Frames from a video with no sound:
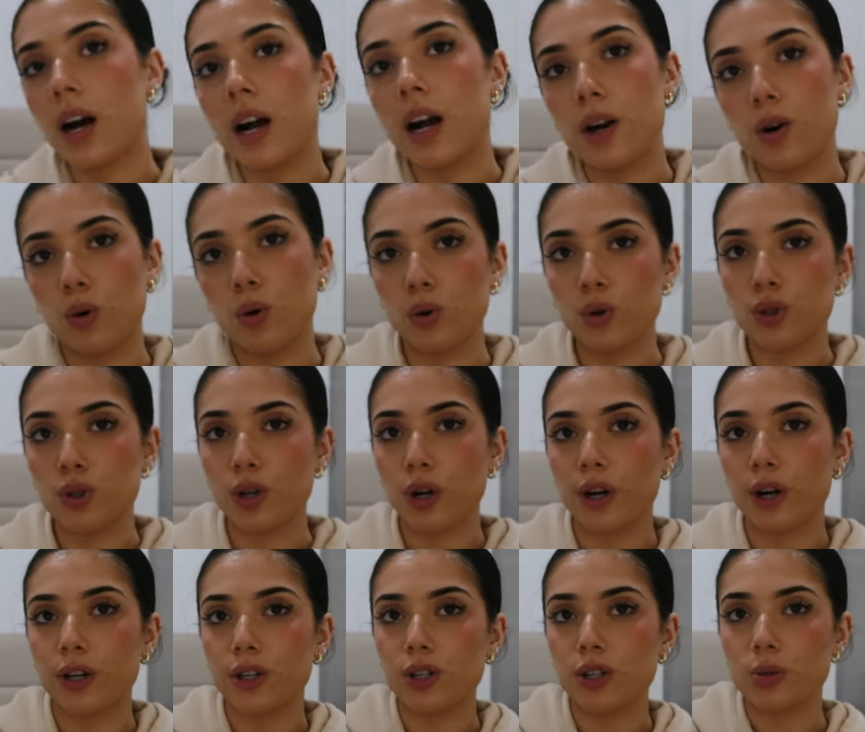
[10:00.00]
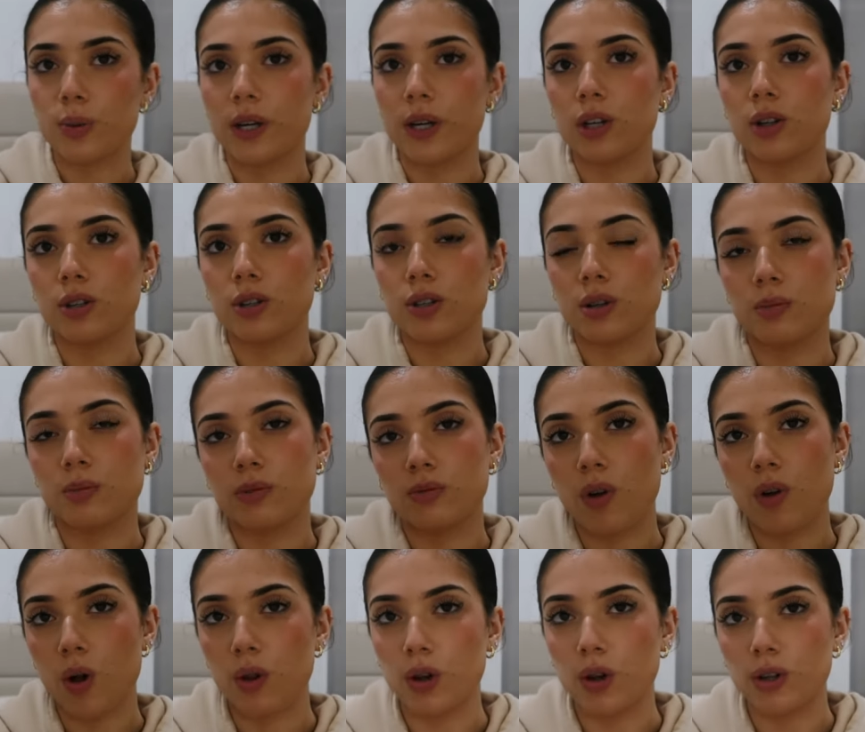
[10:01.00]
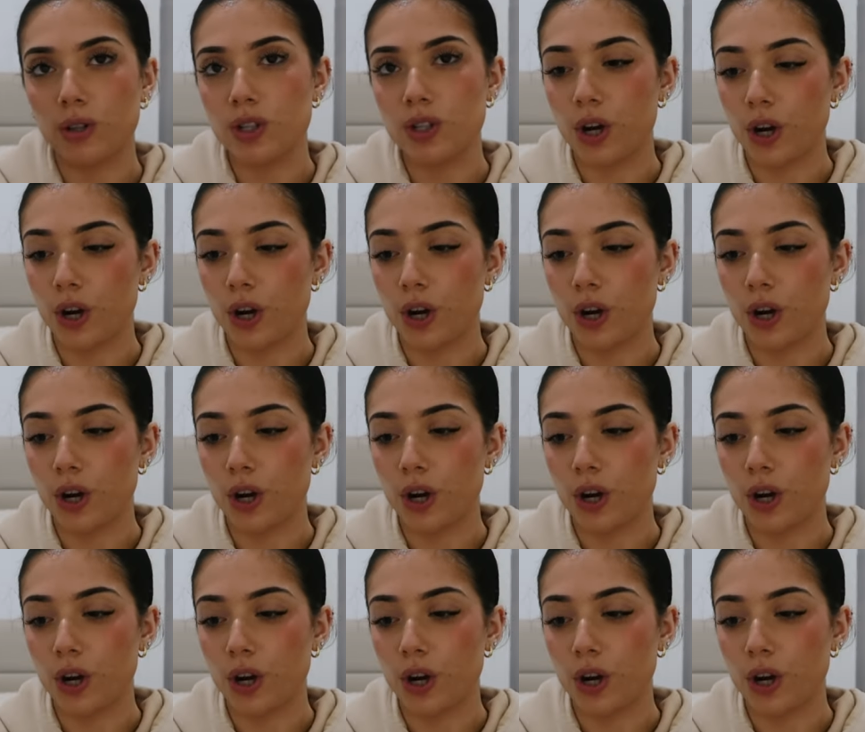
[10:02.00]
I also just went and got some roll-on